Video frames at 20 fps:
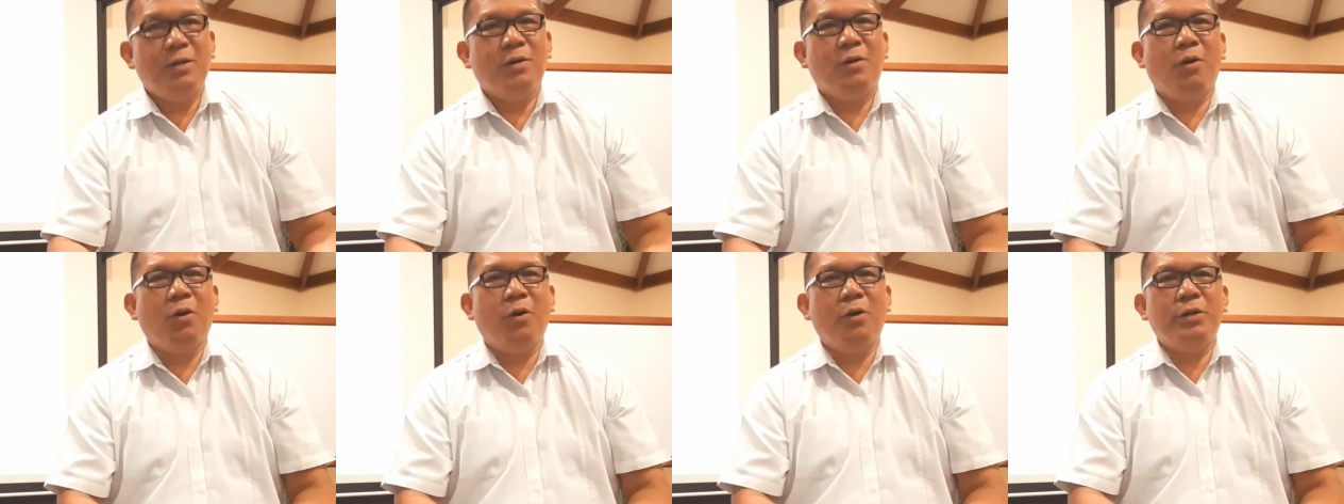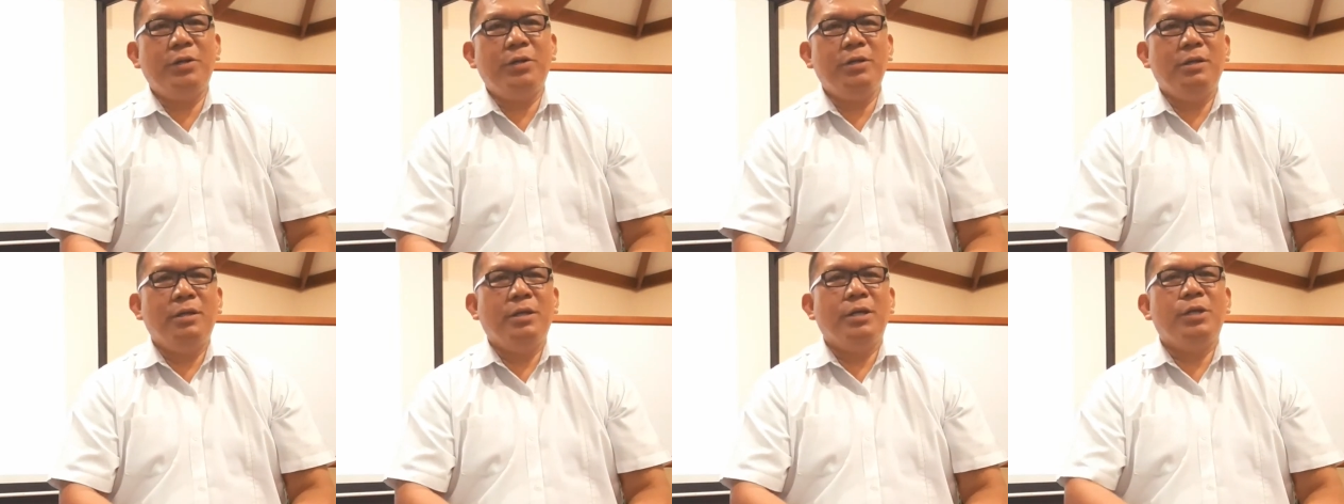
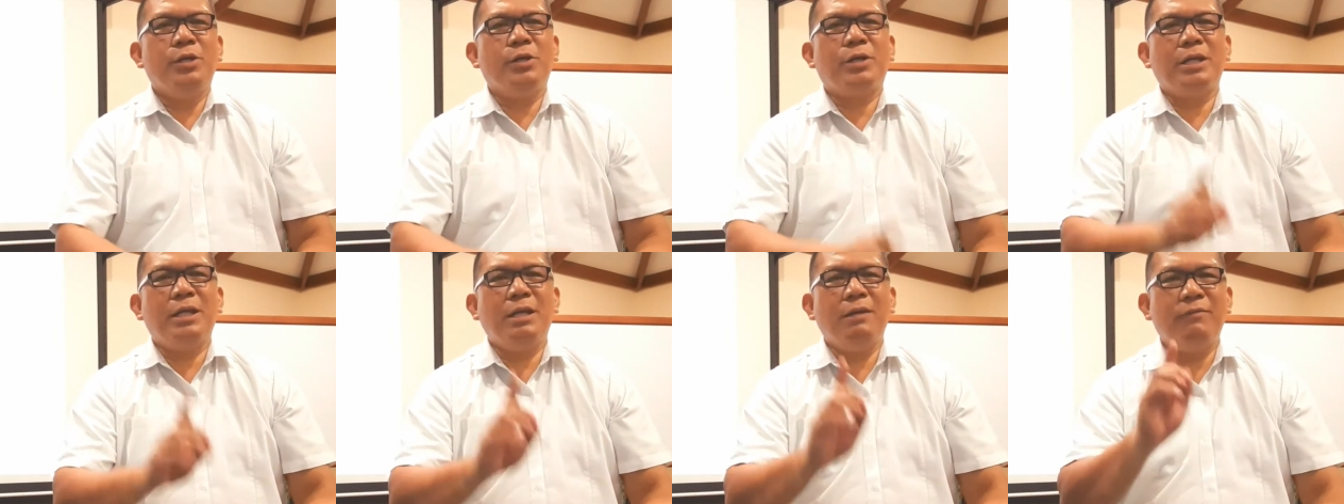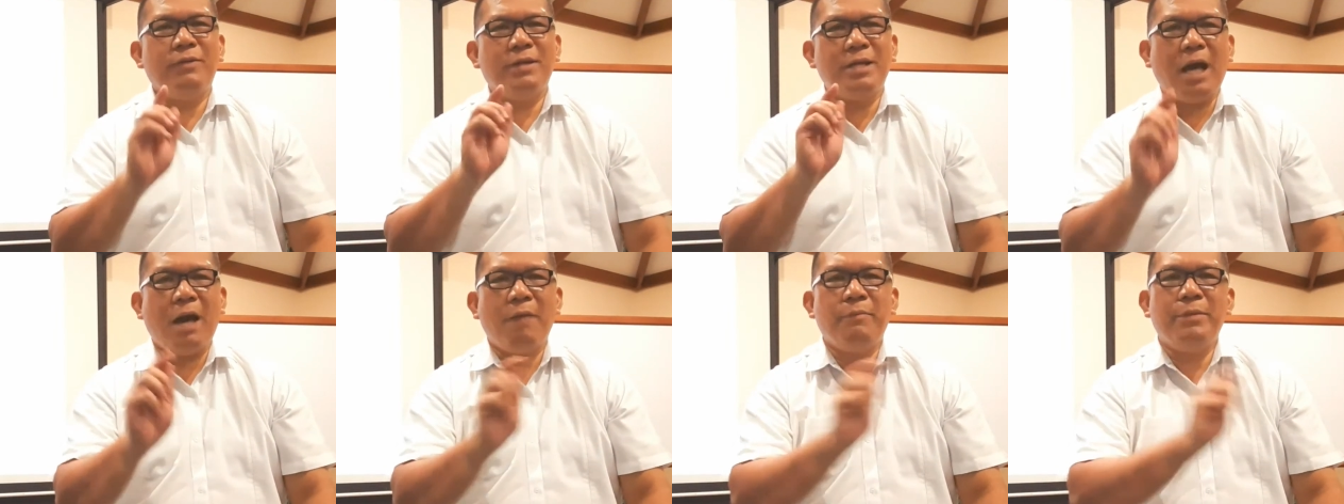Or you can even
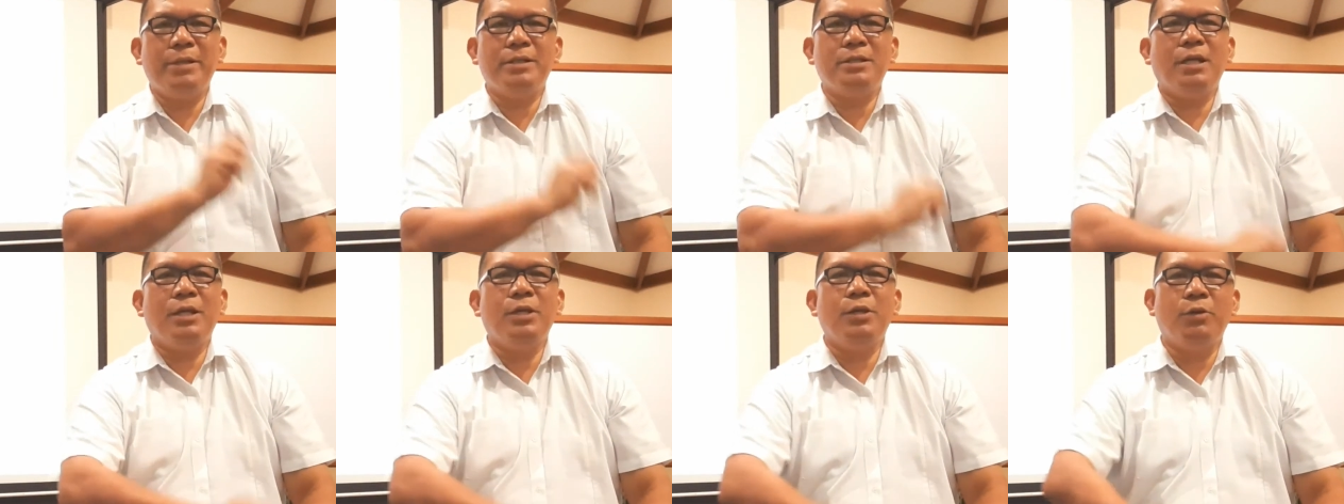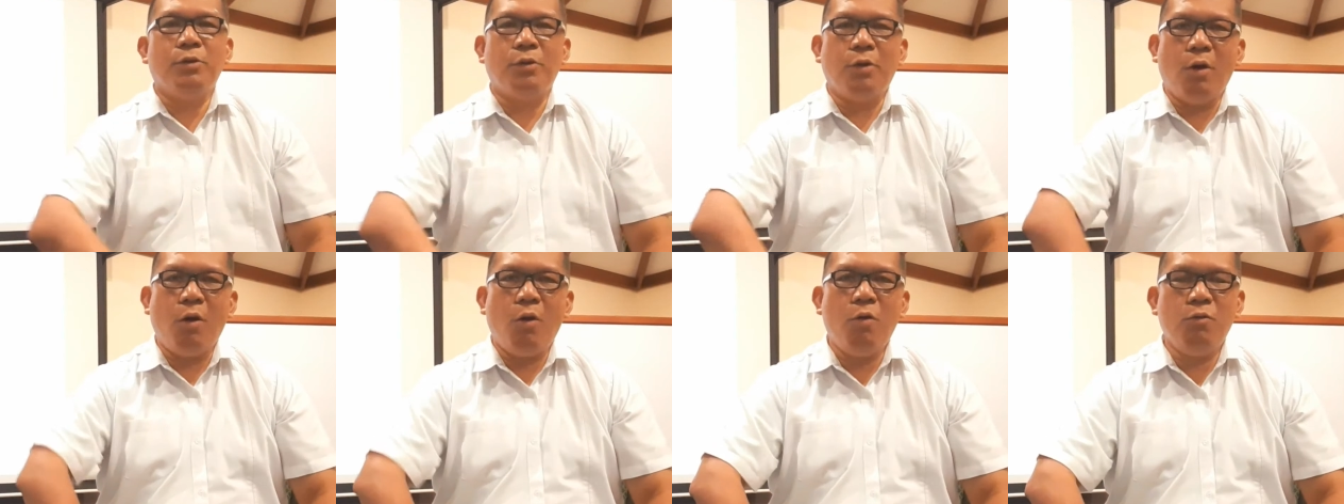have it in your
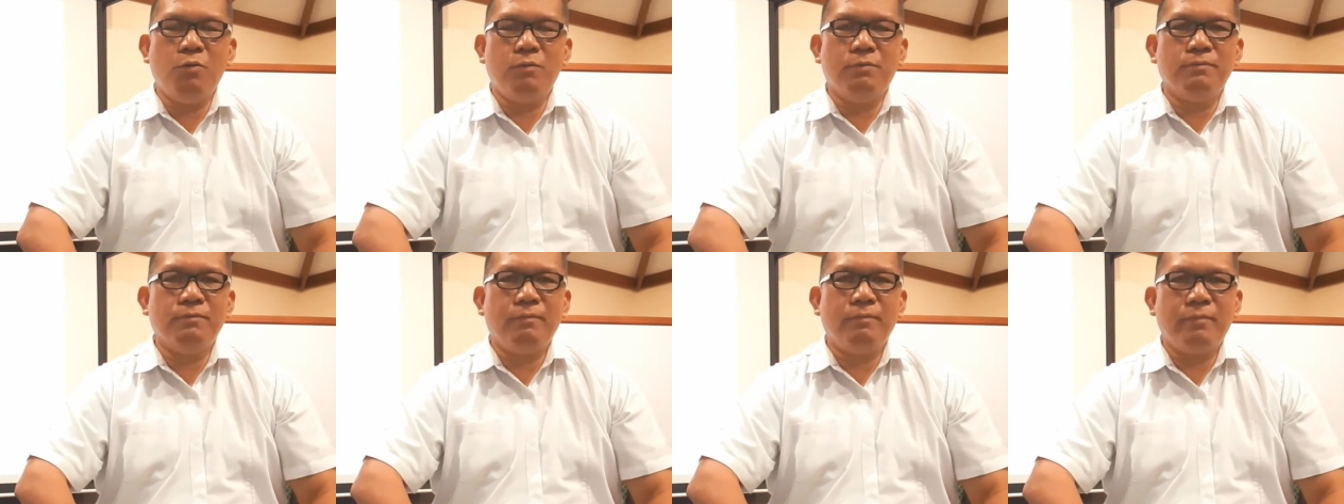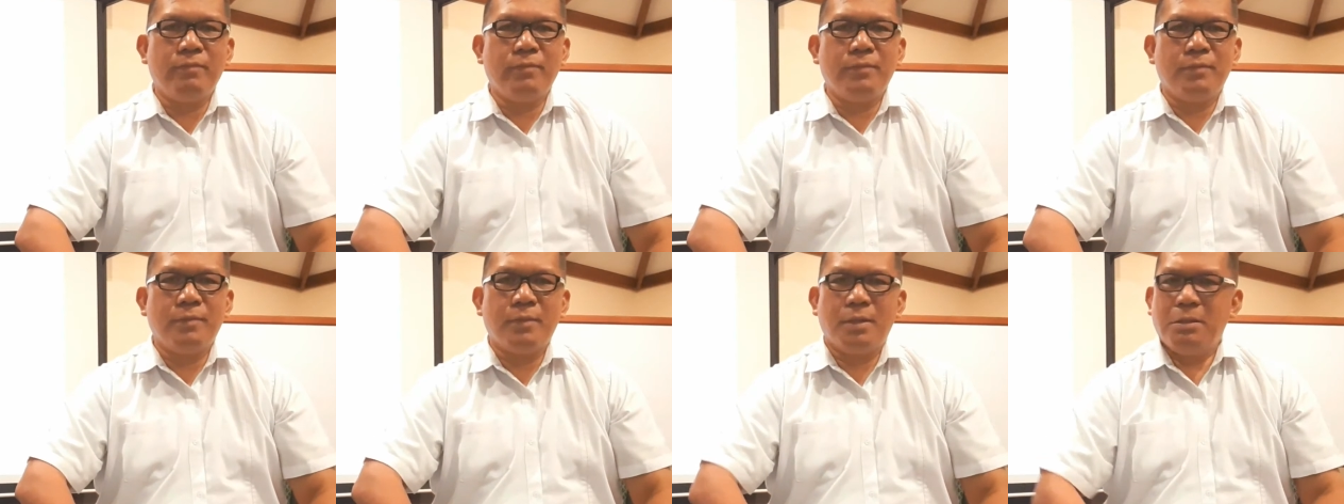home.
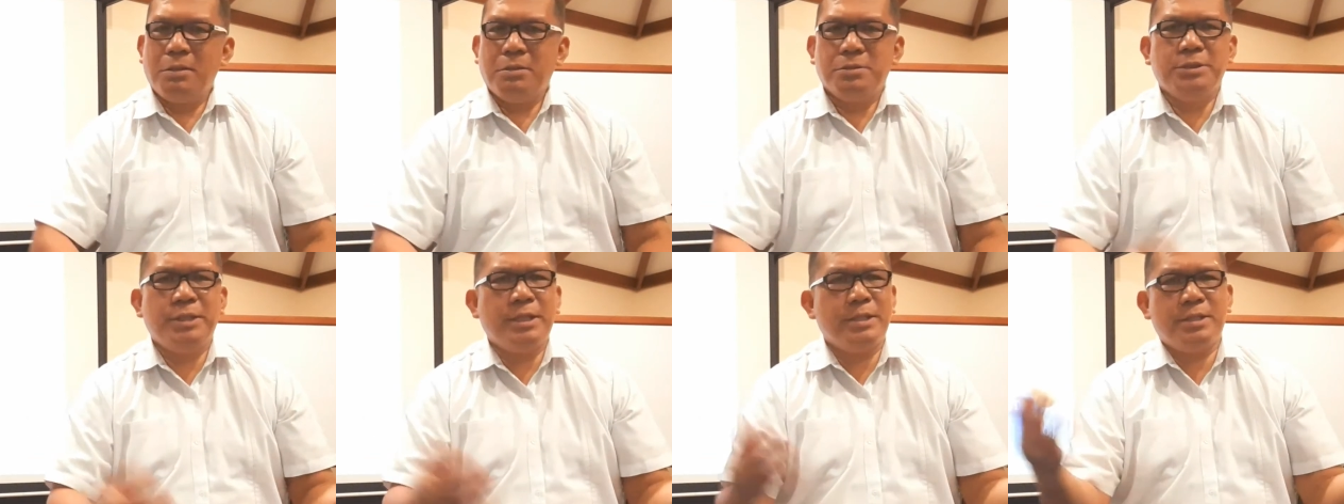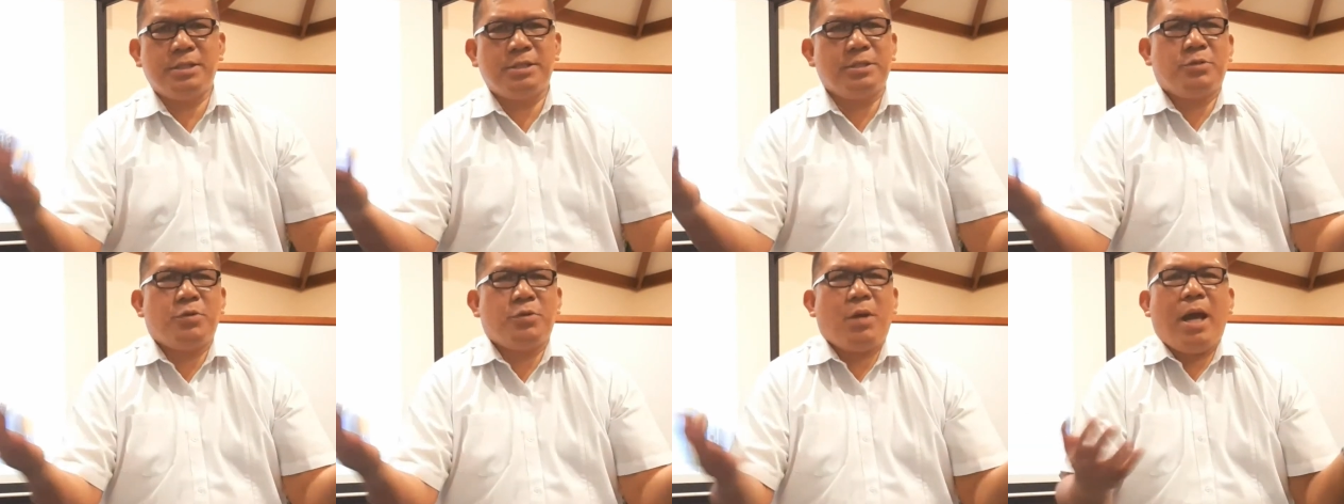
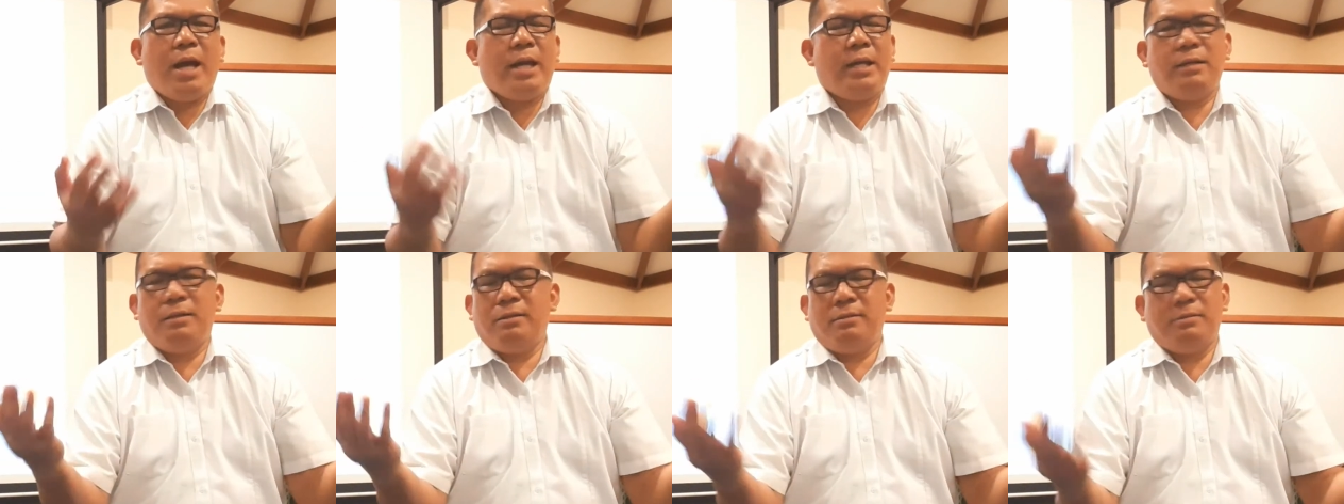Just try